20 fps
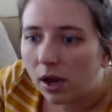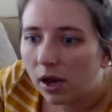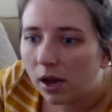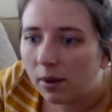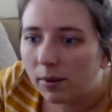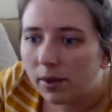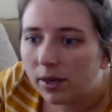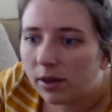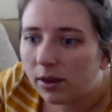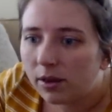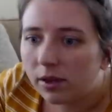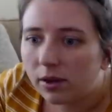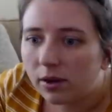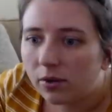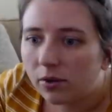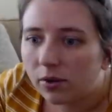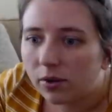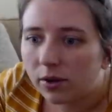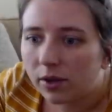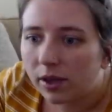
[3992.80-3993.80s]
I mean,
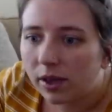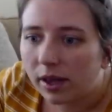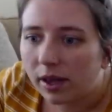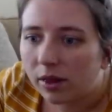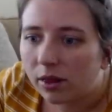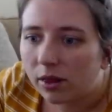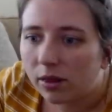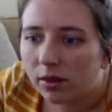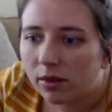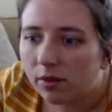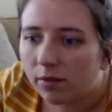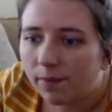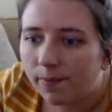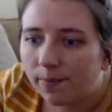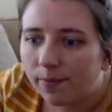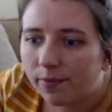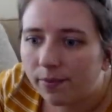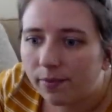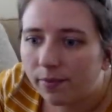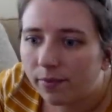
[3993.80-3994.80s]
literally, like,
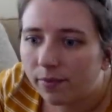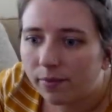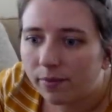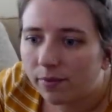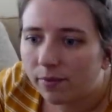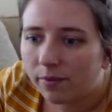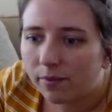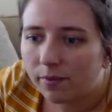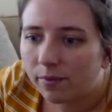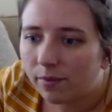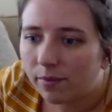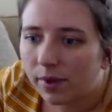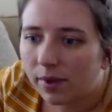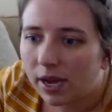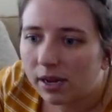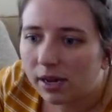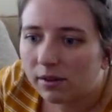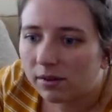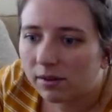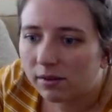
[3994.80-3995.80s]

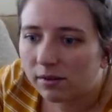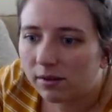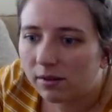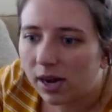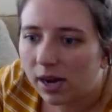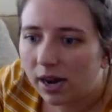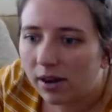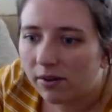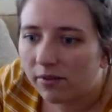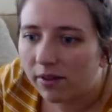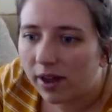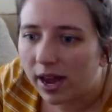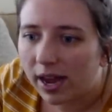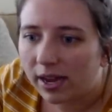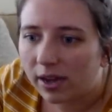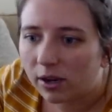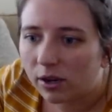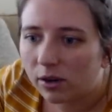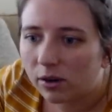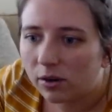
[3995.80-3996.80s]
it's kind of
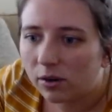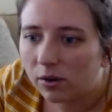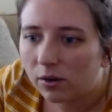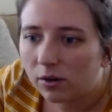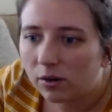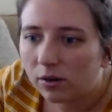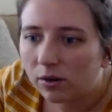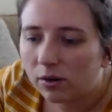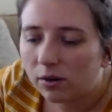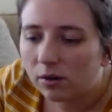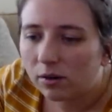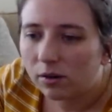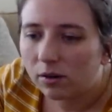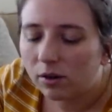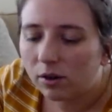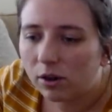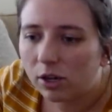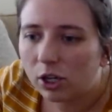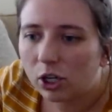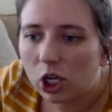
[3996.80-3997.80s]
like
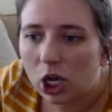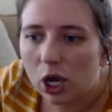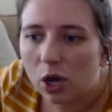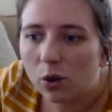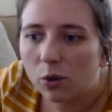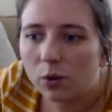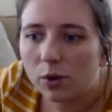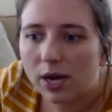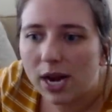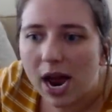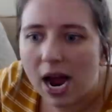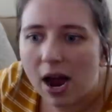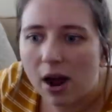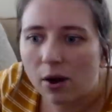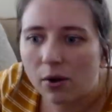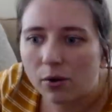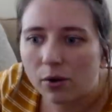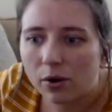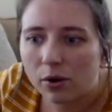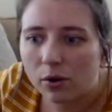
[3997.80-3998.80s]
the toned
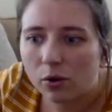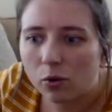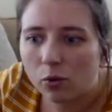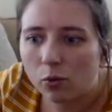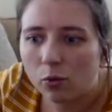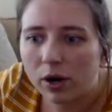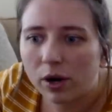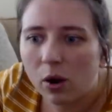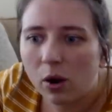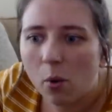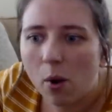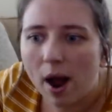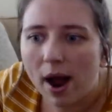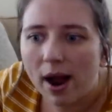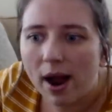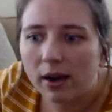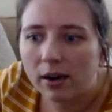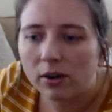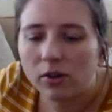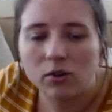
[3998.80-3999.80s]
down
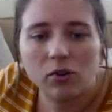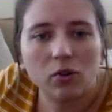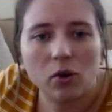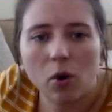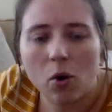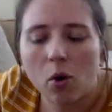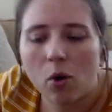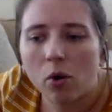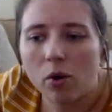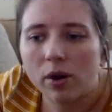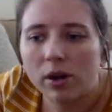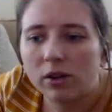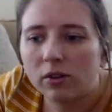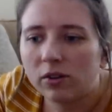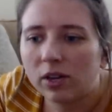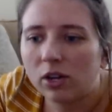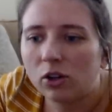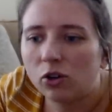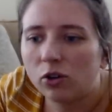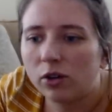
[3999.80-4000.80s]
rewired soul,
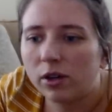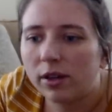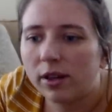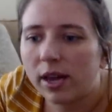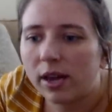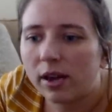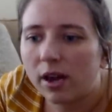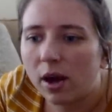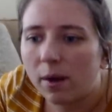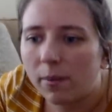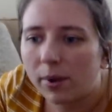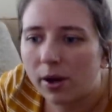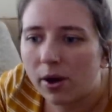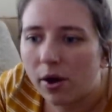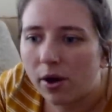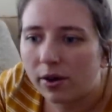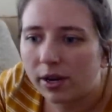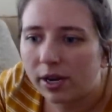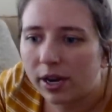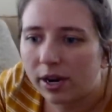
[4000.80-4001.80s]
essentially, like coming
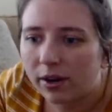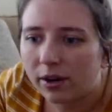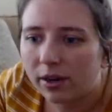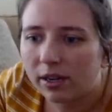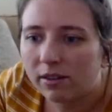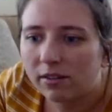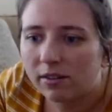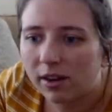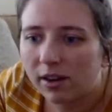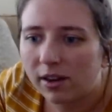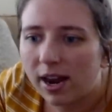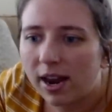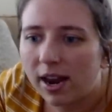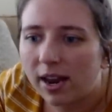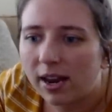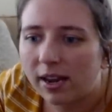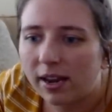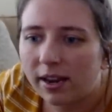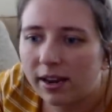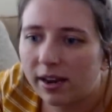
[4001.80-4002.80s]
on here and
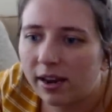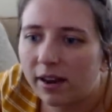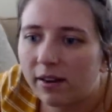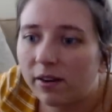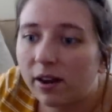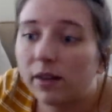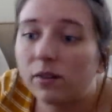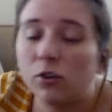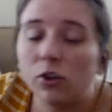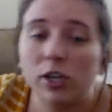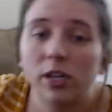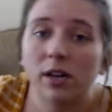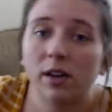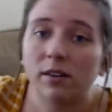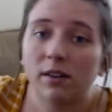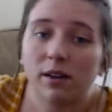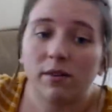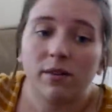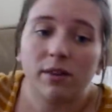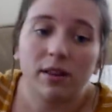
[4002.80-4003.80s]
saying, if, if she
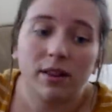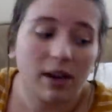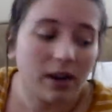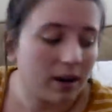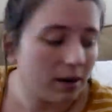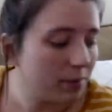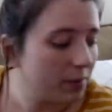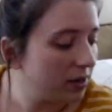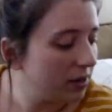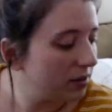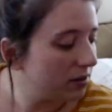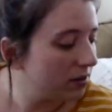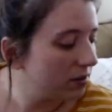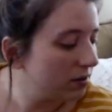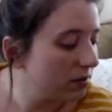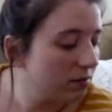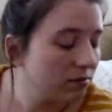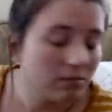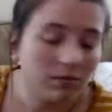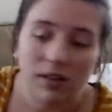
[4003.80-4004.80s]
does have a
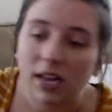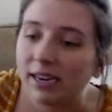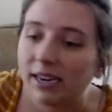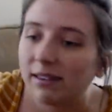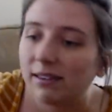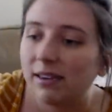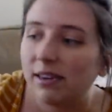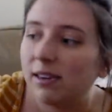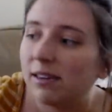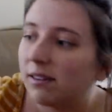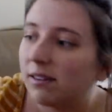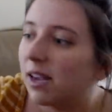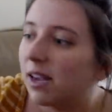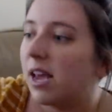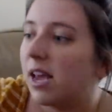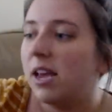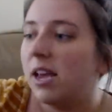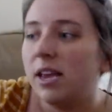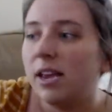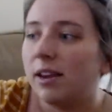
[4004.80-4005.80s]
therapist license,
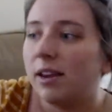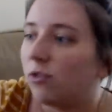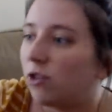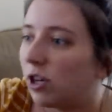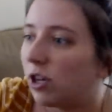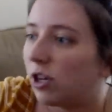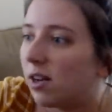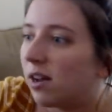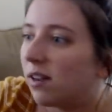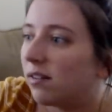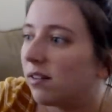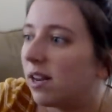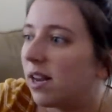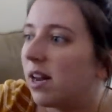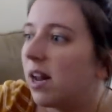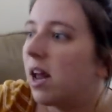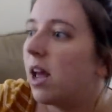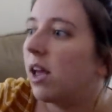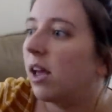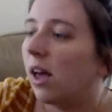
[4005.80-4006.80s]
if she
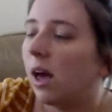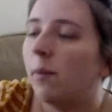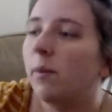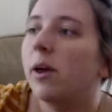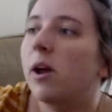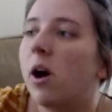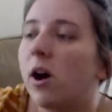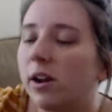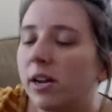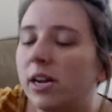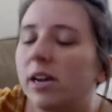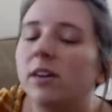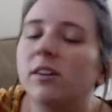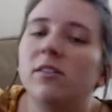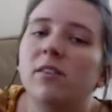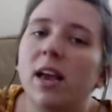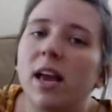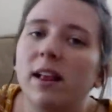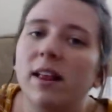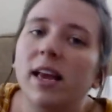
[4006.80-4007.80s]
doesn't, coming on here
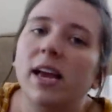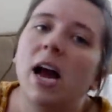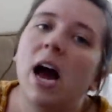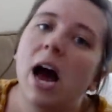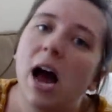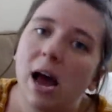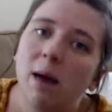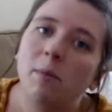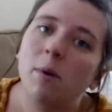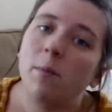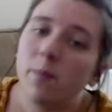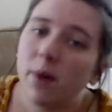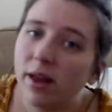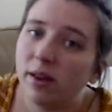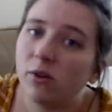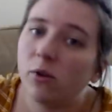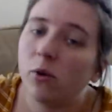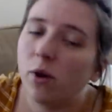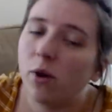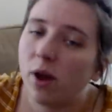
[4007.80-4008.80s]
saying, like, I'm a
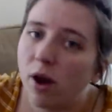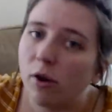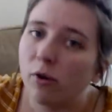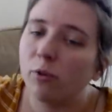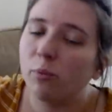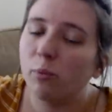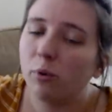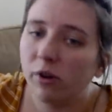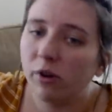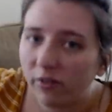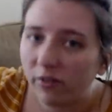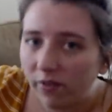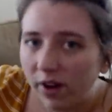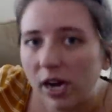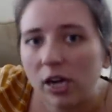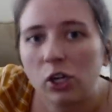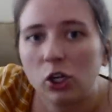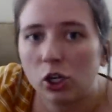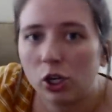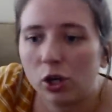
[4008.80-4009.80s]
mental health
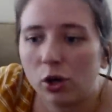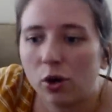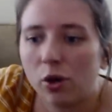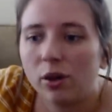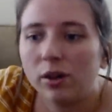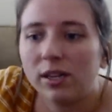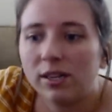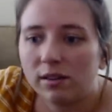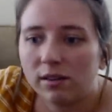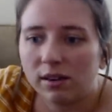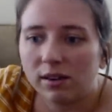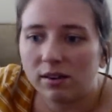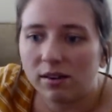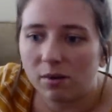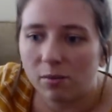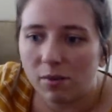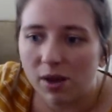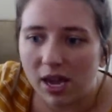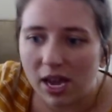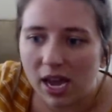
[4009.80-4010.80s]
professional, listen
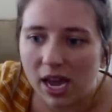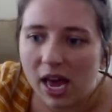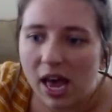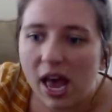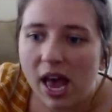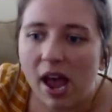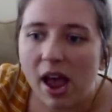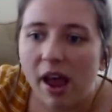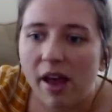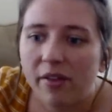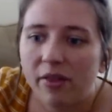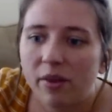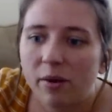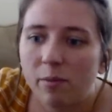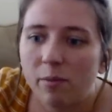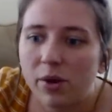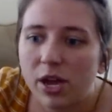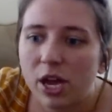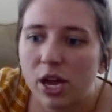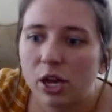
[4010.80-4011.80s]
to me, and
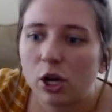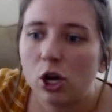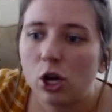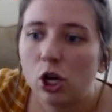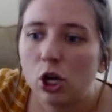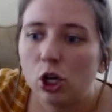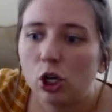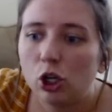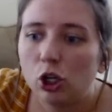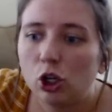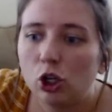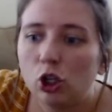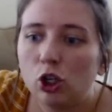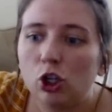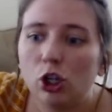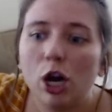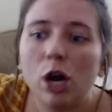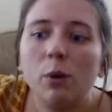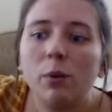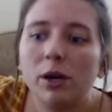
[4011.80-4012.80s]
then being
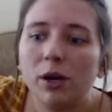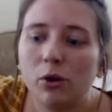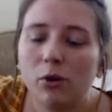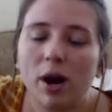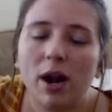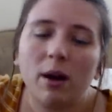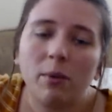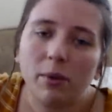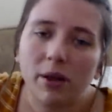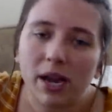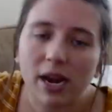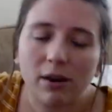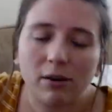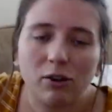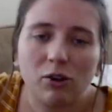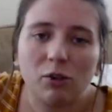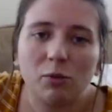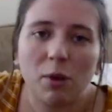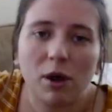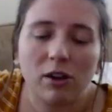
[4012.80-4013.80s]
so incredibly
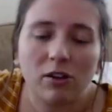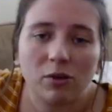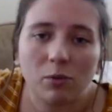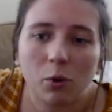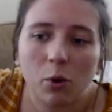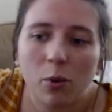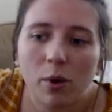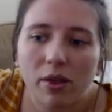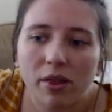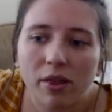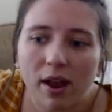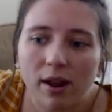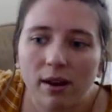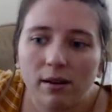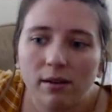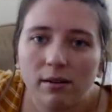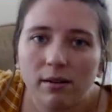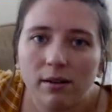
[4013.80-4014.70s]
irresponsible with it.